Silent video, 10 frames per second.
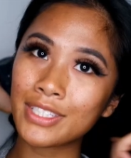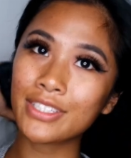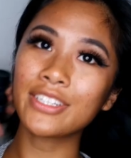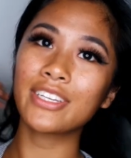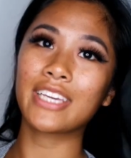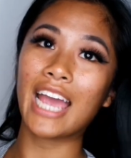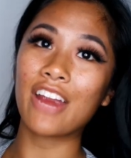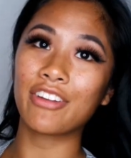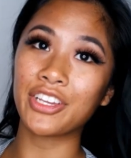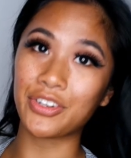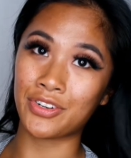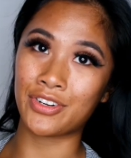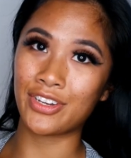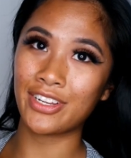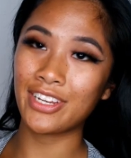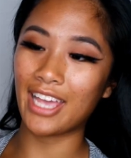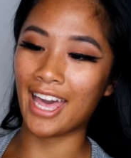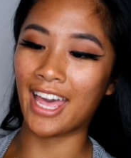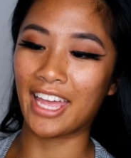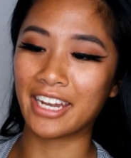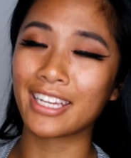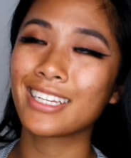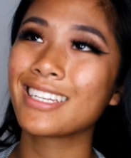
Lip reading: gonna carry on and